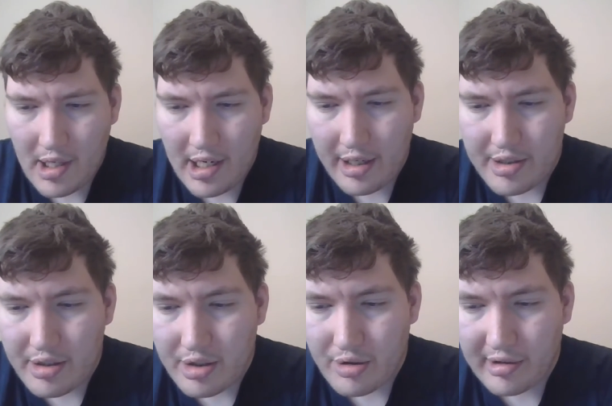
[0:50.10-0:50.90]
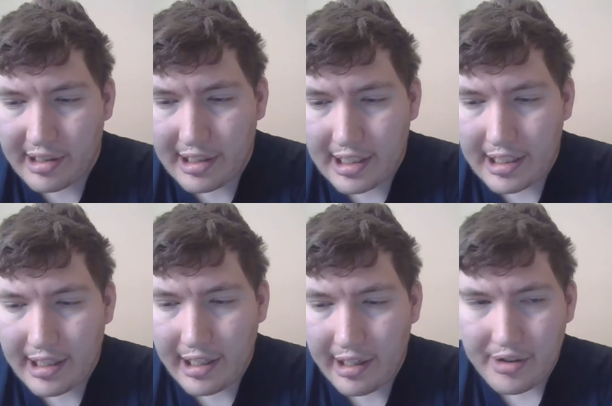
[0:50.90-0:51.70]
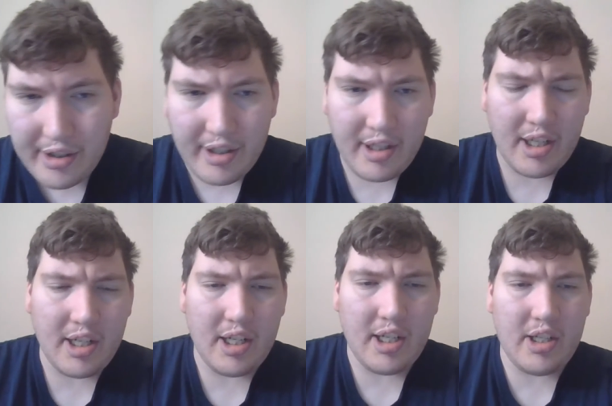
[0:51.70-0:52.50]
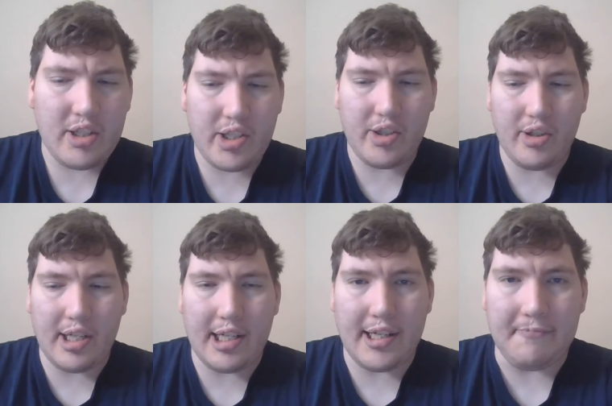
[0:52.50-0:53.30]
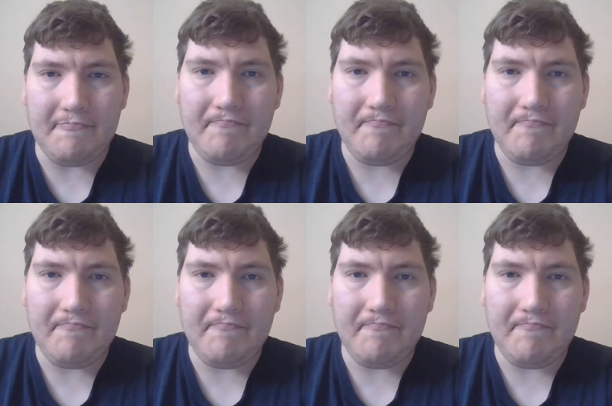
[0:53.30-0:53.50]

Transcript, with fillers: Here's the storyline, and to, uh,